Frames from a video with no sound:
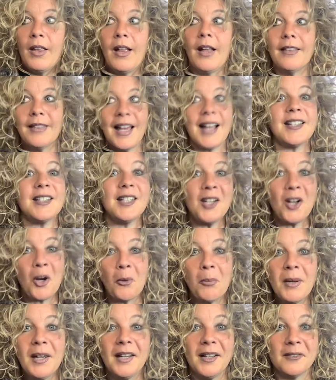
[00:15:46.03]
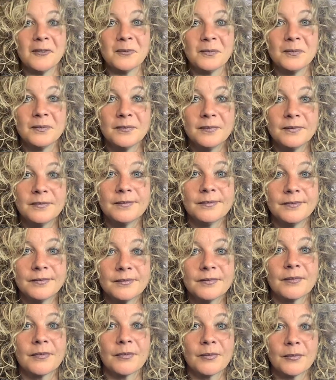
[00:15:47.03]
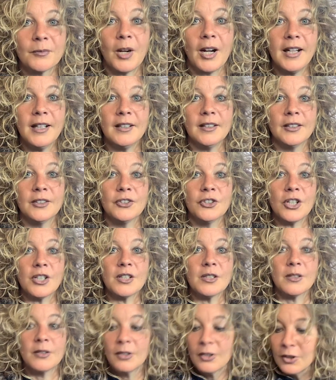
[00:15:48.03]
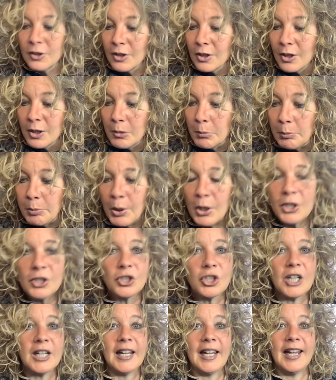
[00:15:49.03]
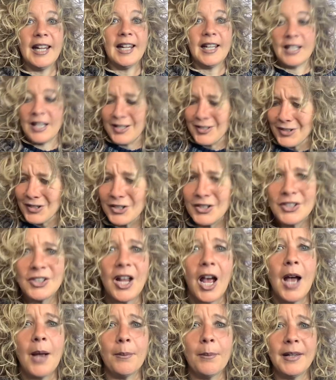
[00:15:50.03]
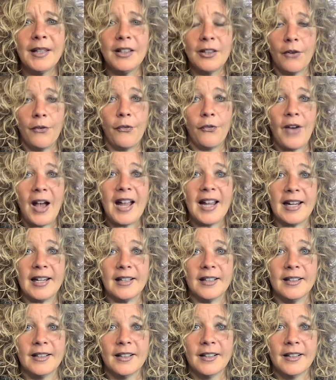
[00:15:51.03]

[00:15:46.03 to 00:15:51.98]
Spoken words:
That's ERP, right? Just pushing in, stopping the fight,